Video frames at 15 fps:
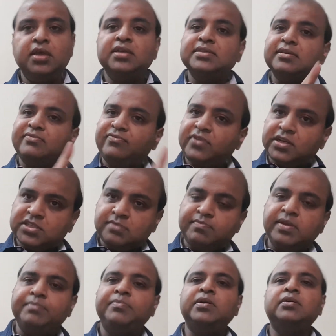Say first
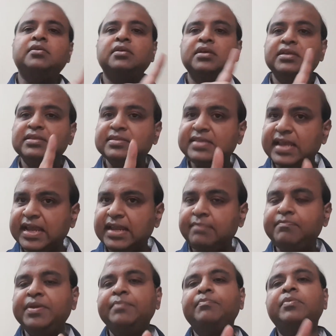member, second
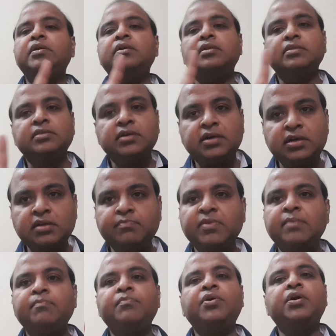member, third
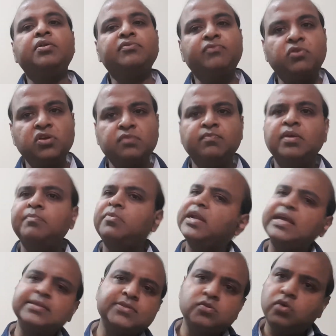member, fourth member,
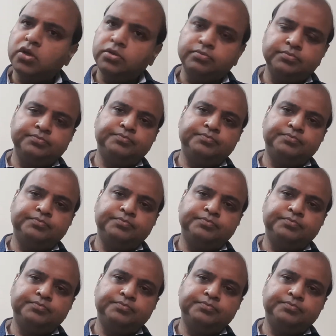and so on.